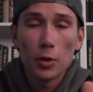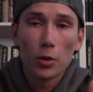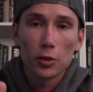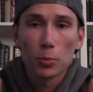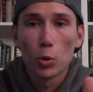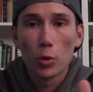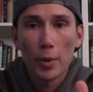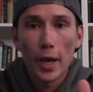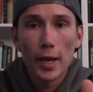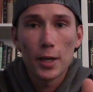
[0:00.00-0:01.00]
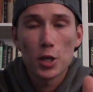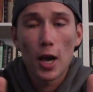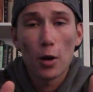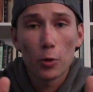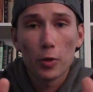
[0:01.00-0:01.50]
or Explore page
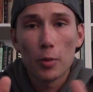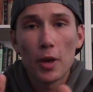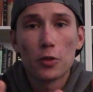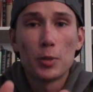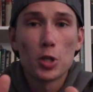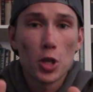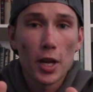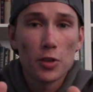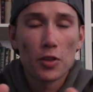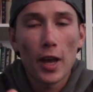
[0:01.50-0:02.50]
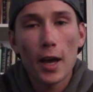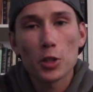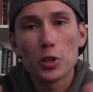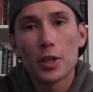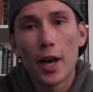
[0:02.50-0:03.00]
algorithm has been changed, they
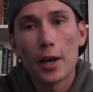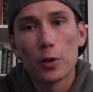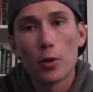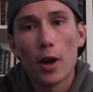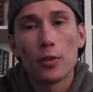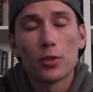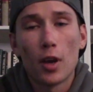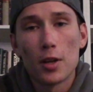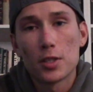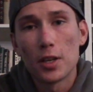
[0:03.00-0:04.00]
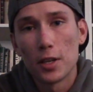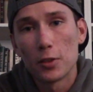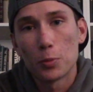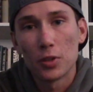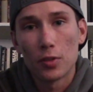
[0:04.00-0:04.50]
actually categorize content in
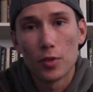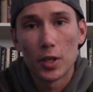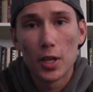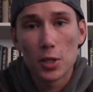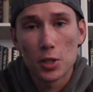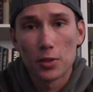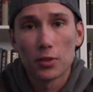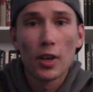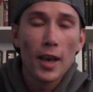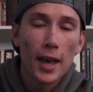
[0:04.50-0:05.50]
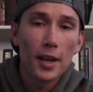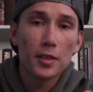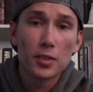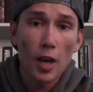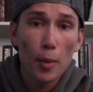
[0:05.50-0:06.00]
specific niches. And at
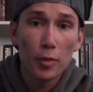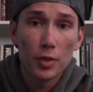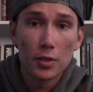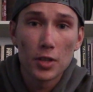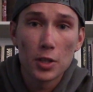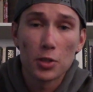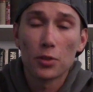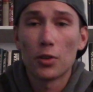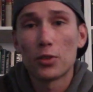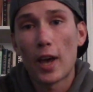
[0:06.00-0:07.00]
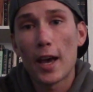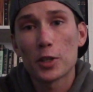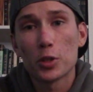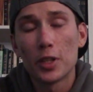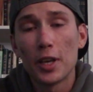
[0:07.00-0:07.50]
the top of these niches, there's
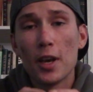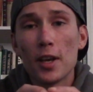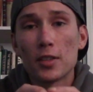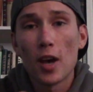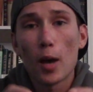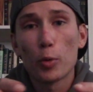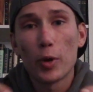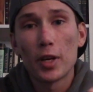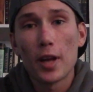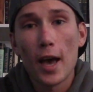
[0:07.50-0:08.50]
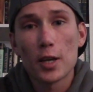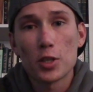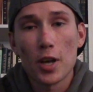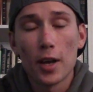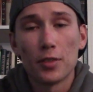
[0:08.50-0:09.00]
actually top-rated
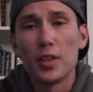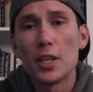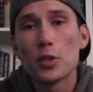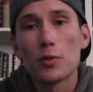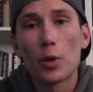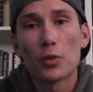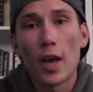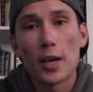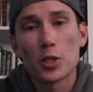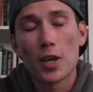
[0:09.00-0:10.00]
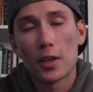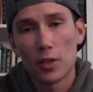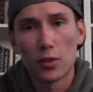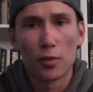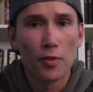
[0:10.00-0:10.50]
hashtags. And each of those hashtags
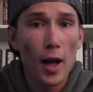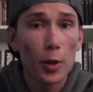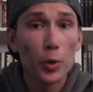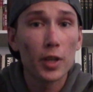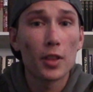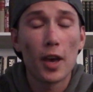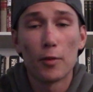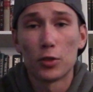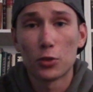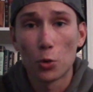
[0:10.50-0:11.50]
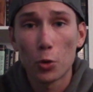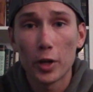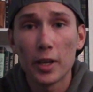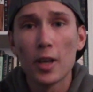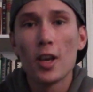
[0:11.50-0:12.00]
has a following, they have a
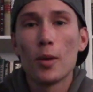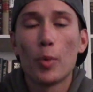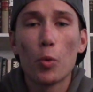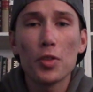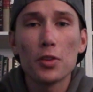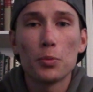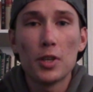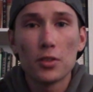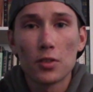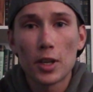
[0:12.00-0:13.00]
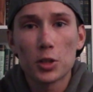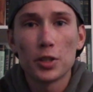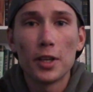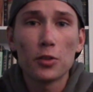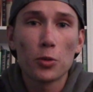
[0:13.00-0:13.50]
story. But what this means is
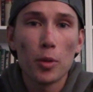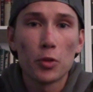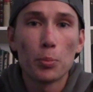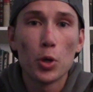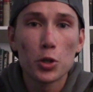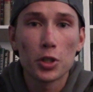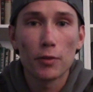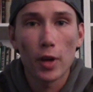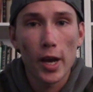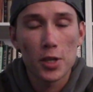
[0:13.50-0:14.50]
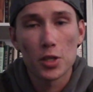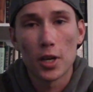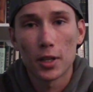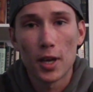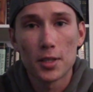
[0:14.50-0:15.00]
actually Instagram is pushing for
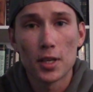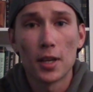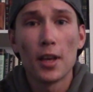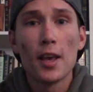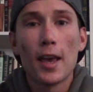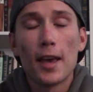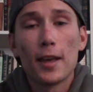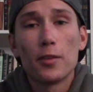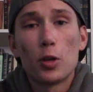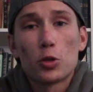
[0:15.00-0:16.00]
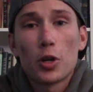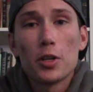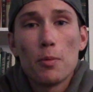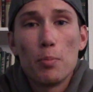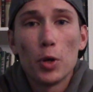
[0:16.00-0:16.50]
hashtag content, and they're trying
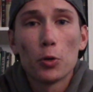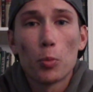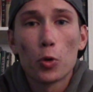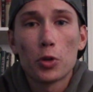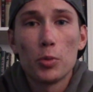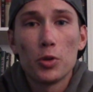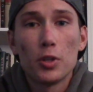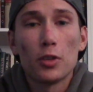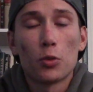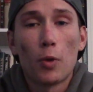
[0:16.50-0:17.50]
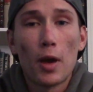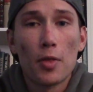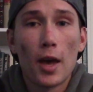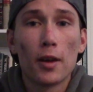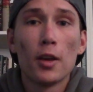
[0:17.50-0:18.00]
to build more communities around
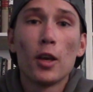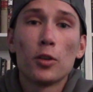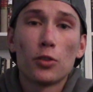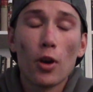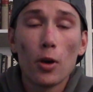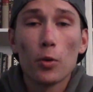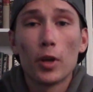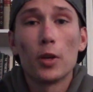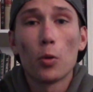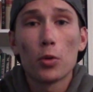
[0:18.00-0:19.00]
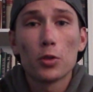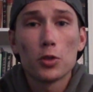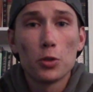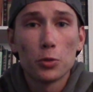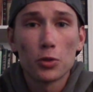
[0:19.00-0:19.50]
that. So in order
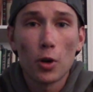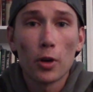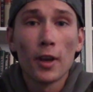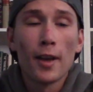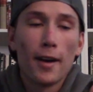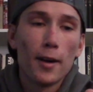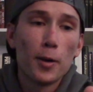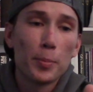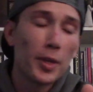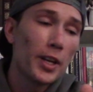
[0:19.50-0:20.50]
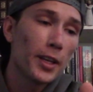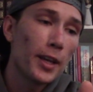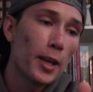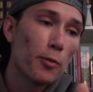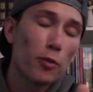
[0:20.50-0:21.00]
to start
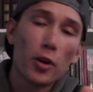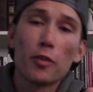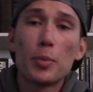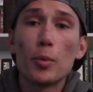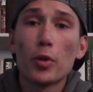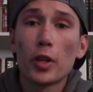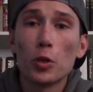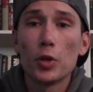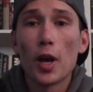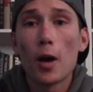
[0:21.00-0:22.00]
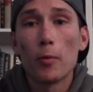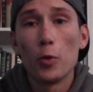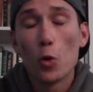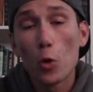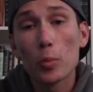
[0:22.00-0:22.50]
getting in front of people that not
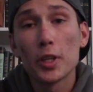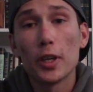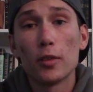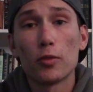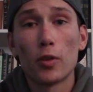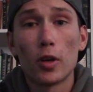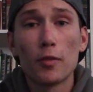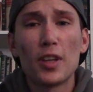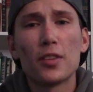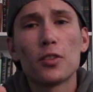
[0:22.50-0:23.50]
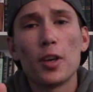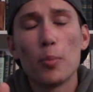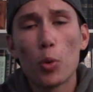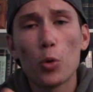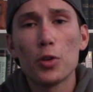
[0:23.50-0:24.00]
normally get in front of, it's
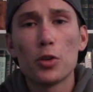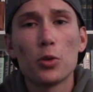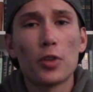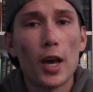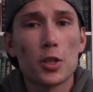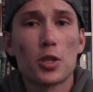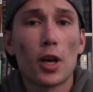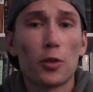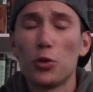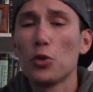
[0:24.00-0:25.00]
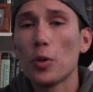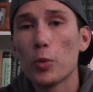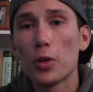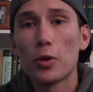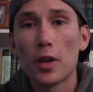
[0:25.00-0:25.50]
important to use hashtags. Use them
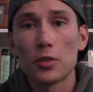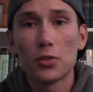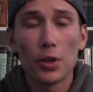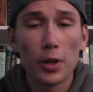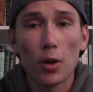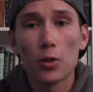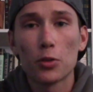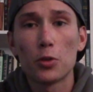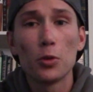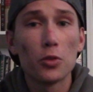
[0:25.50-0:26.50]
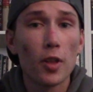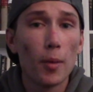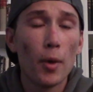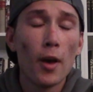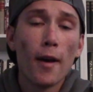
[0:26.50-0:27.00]
when they're necessary. Also use
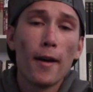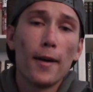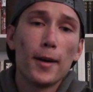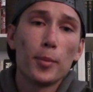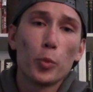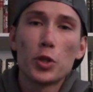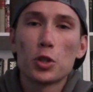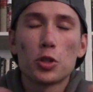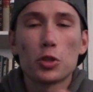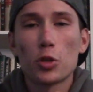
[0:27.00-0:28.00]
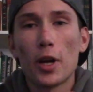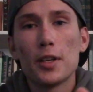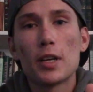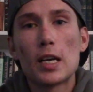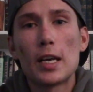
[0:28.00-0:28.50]
them when you're just trying
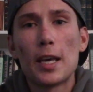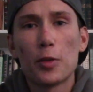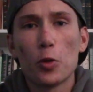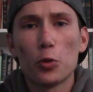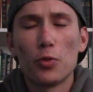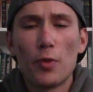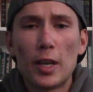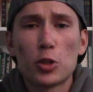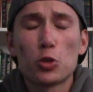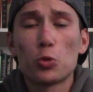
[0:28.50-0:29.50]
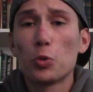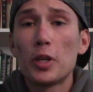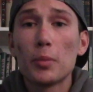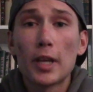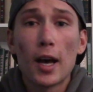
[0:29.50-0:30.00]
to hit those
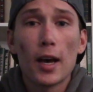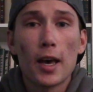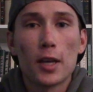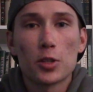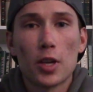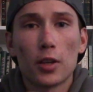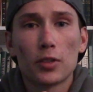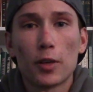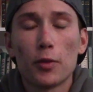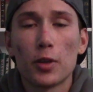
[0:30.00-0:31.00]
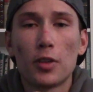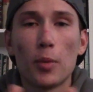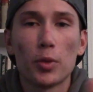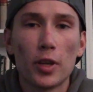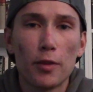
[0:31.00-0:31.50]
extremely high hashtags. Like, for
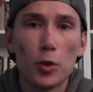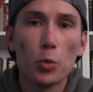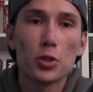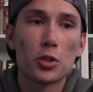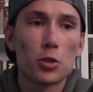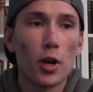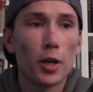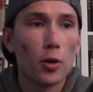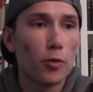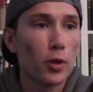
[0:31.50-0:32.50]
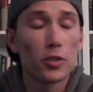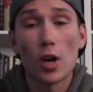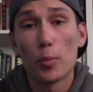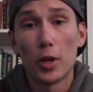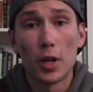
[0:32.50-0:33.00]
example, if you were to try and go for a
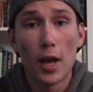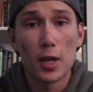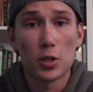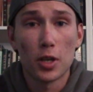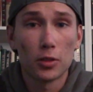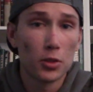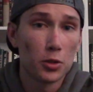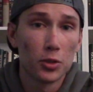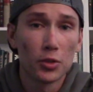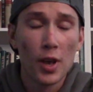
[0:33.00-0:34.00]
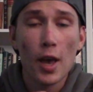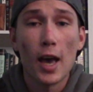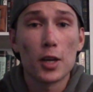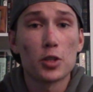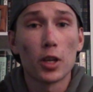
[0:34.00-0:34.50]
top-rated hashtag such as
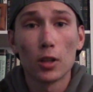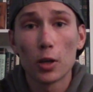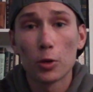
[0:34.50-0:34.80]
hashtag